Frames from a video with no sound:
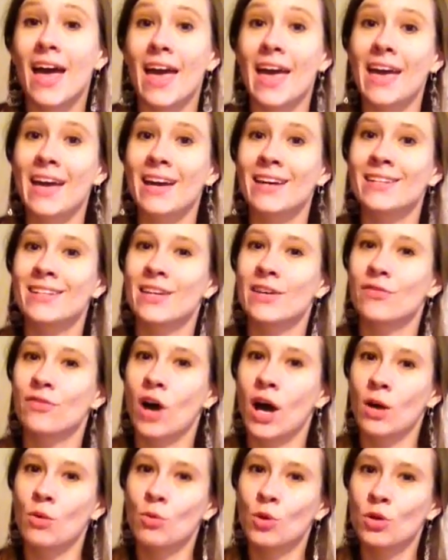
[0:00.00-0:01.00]
And if
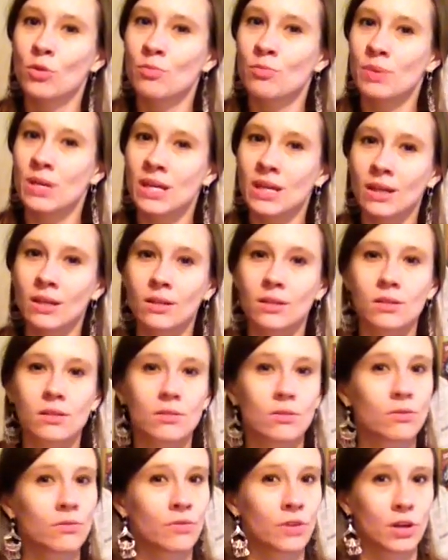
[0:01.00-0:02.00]
I weren't
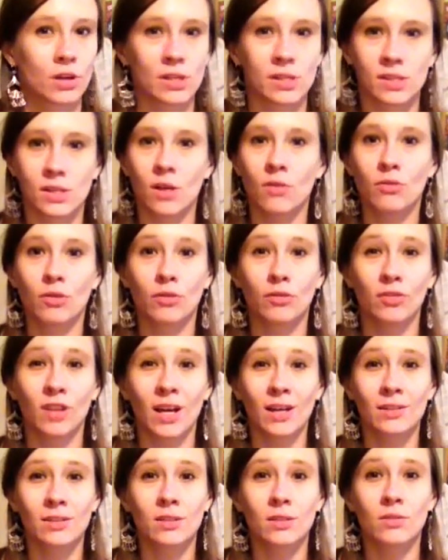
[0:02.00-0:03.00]
being very
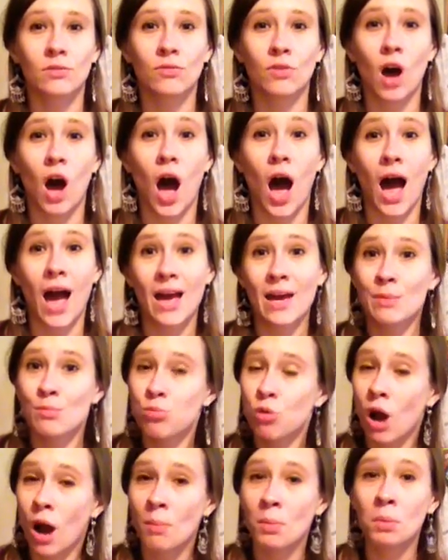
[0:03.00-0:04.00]
self-reflective, I
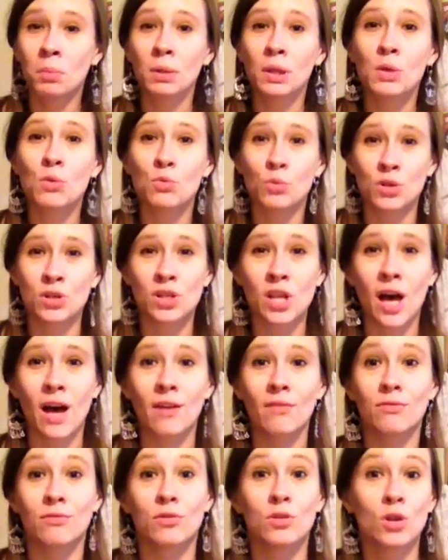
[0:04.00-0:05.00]
probably wouldn't
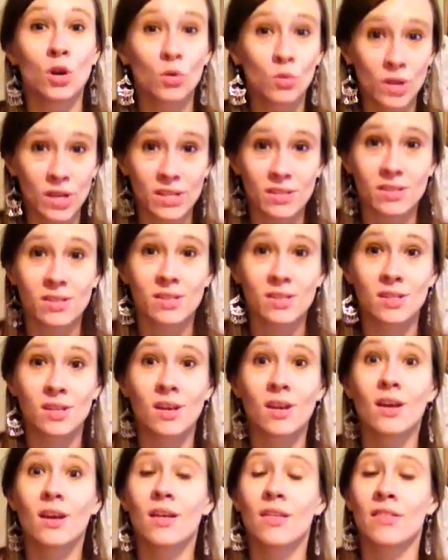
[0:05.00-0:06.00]
have noticed
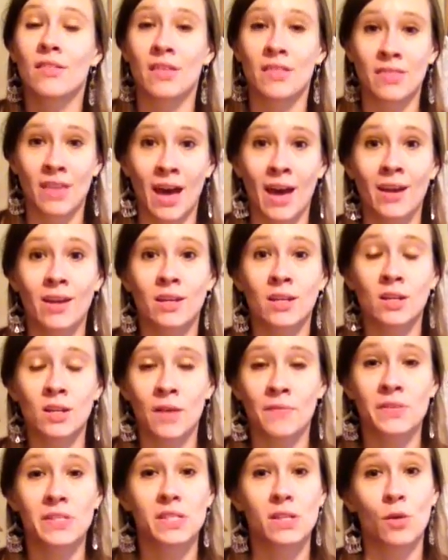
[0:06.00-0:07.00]
that in and
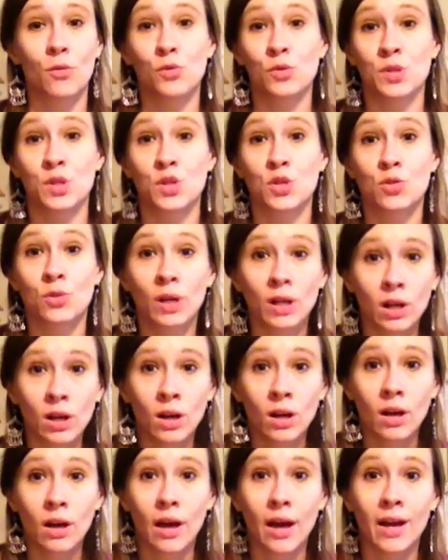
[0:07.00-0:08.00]
of itself was a trigger,
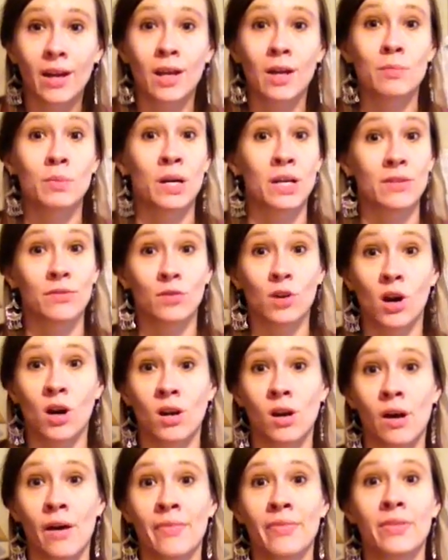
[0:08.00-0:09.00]
and I might have gone
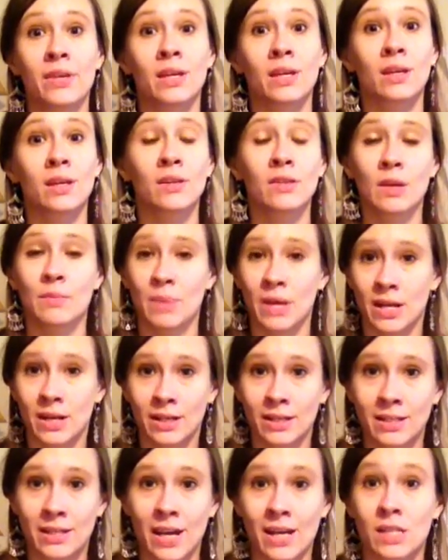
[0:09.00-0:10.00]
on thinking that
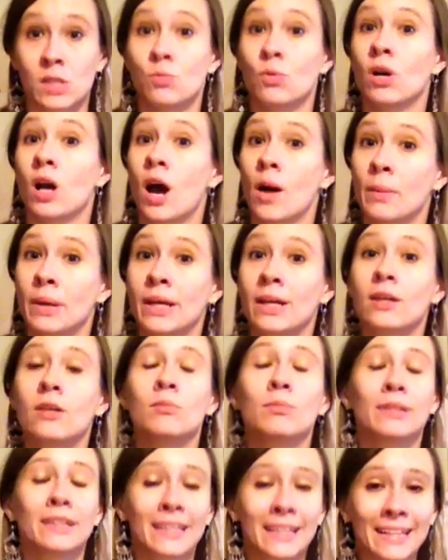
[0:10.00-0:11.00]
panic attacks were coming
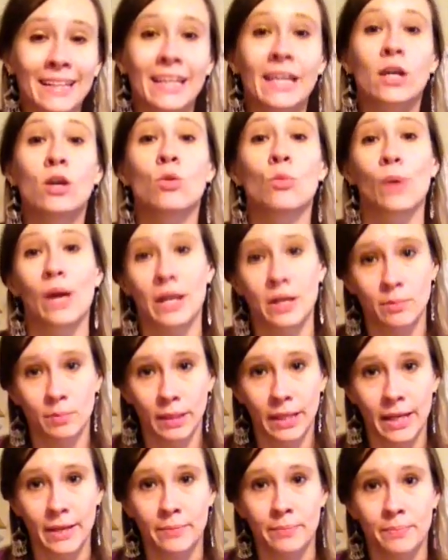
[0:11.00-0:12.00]
completely
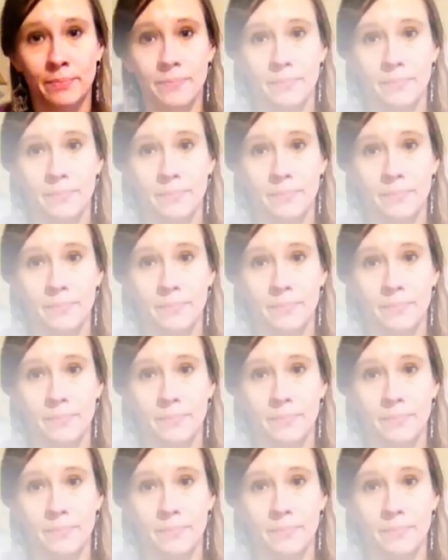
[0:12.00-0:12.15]
randomly.